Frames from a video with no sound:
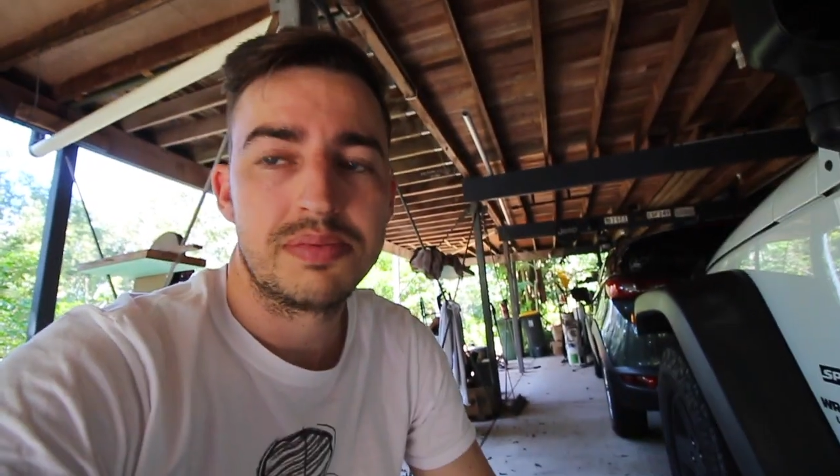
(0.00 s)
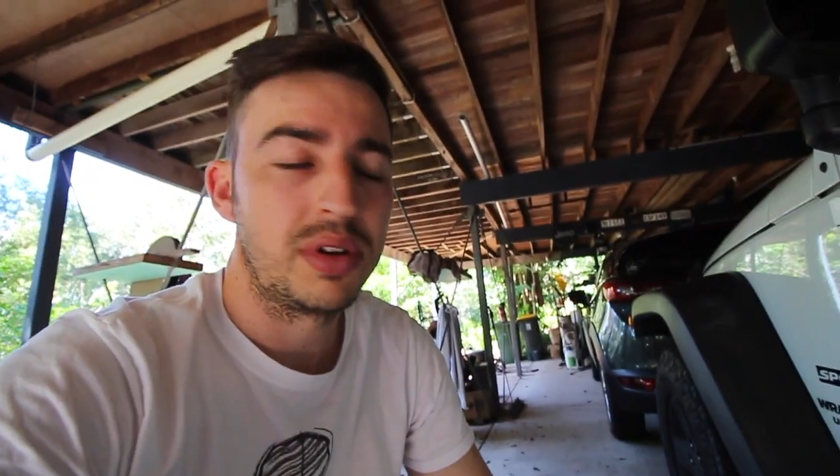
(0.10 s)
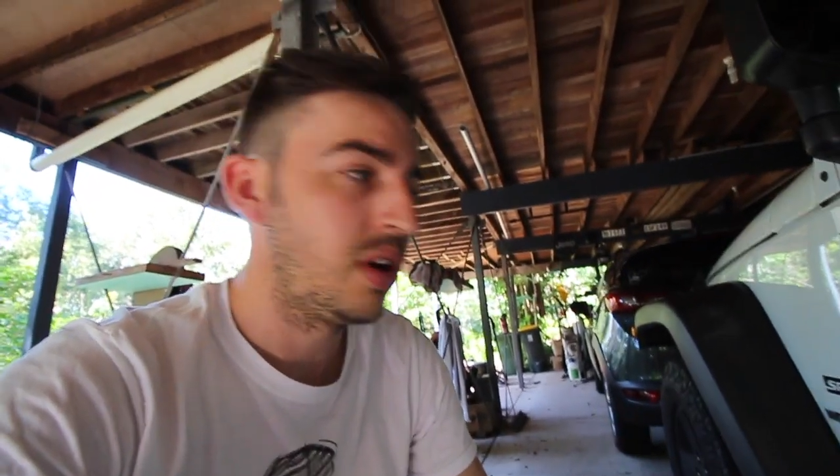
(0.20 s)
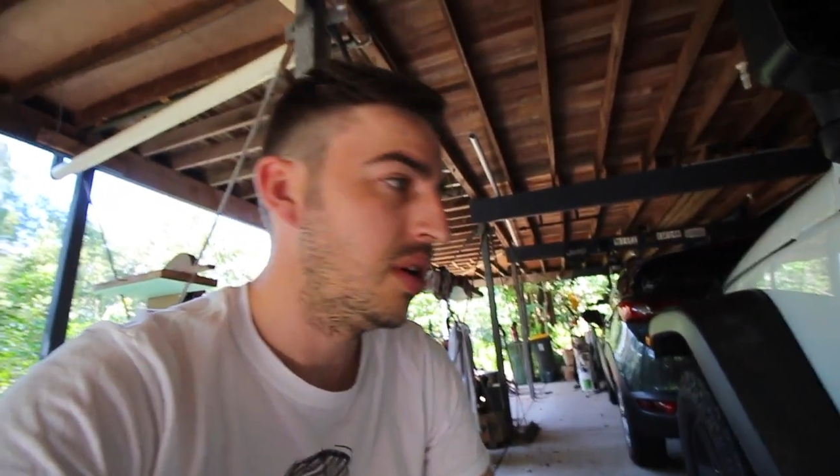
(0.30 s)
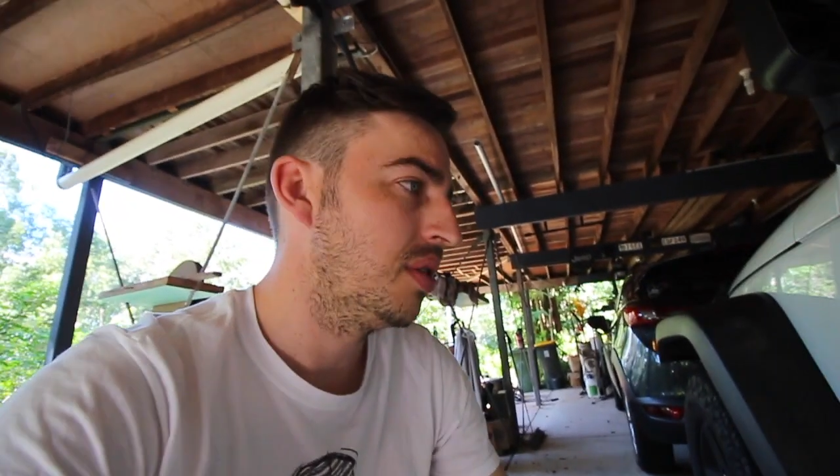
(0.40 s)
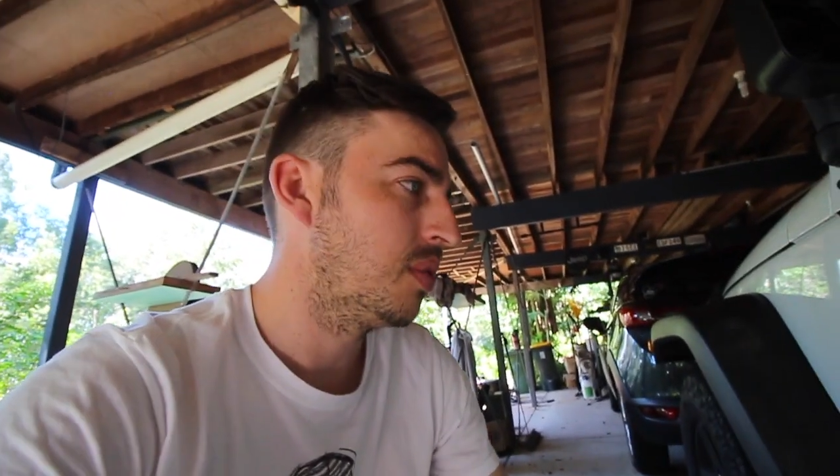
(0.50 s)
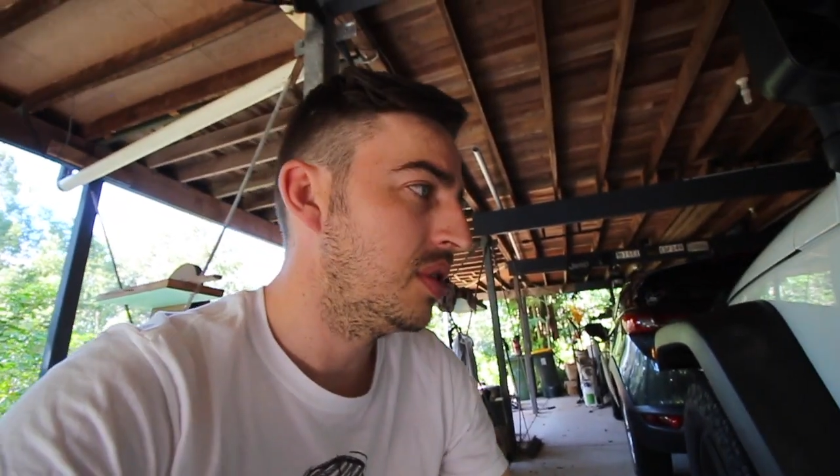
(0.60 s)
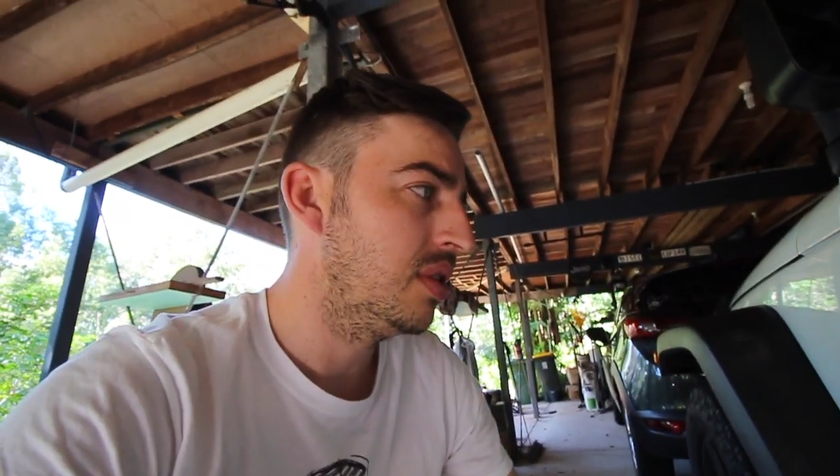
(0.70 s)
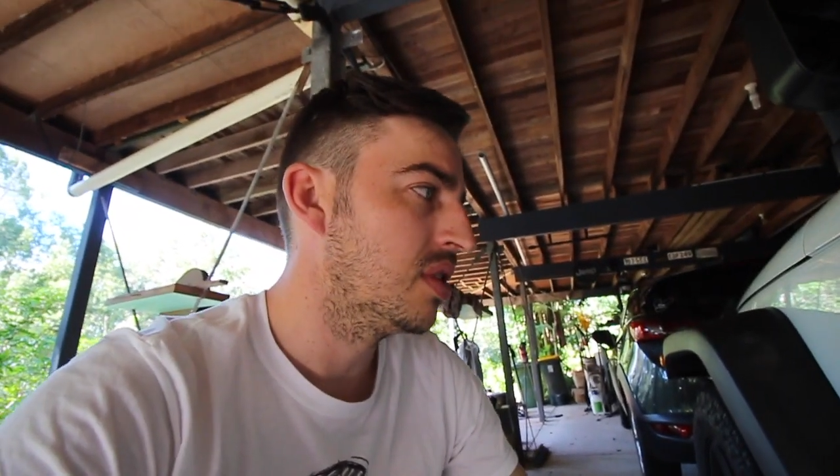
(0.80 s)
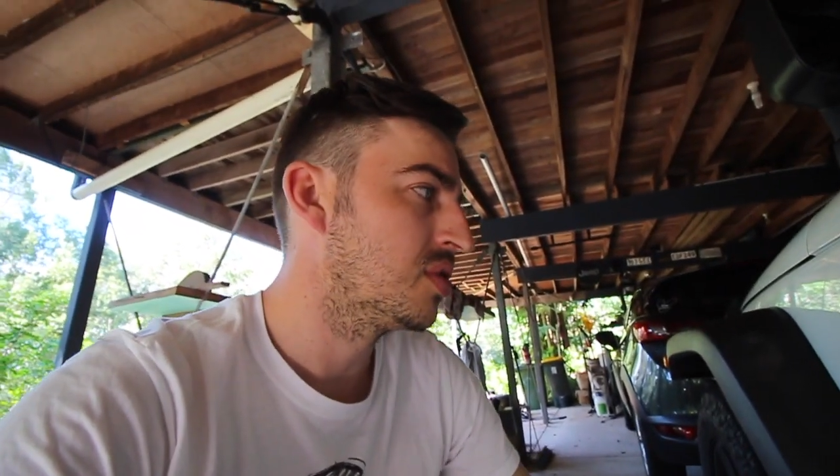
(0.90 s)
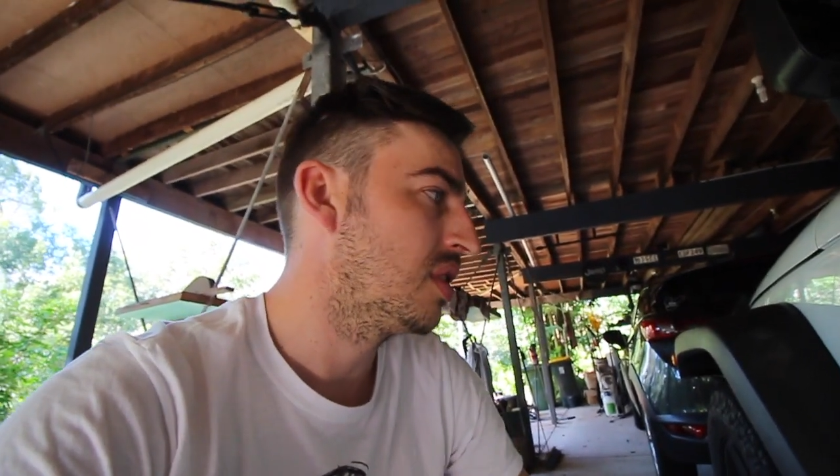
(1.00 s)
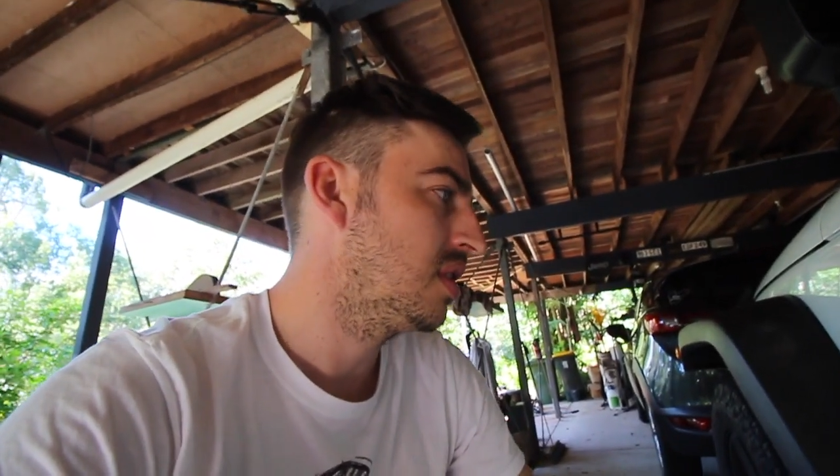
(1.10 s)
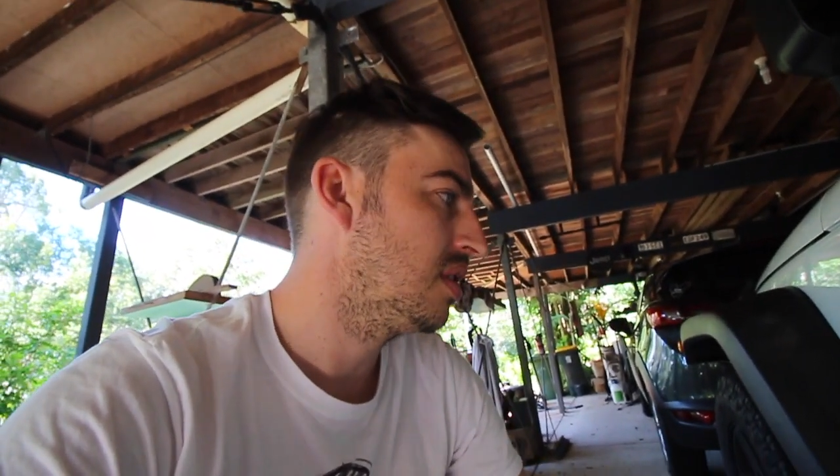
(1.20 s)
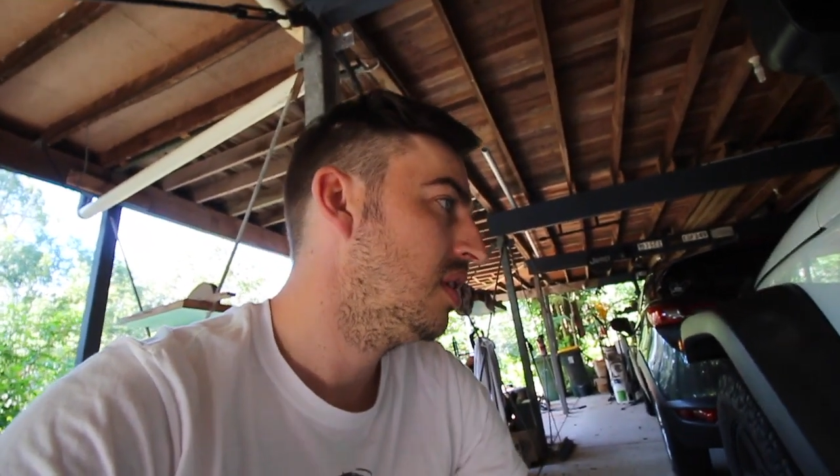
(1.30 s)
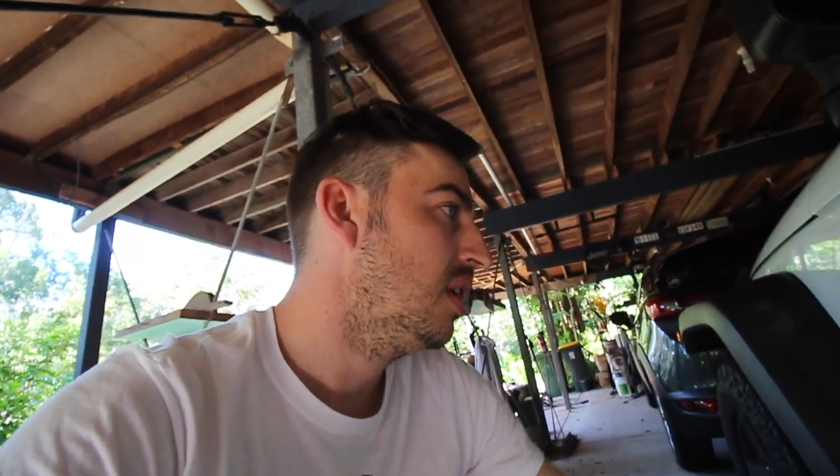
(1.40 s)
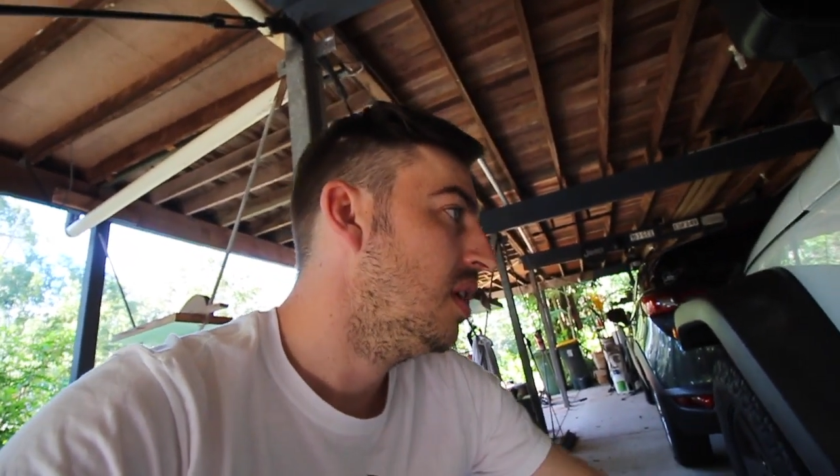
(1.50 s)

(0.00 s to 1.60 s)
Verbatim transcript: below what you guys reckon.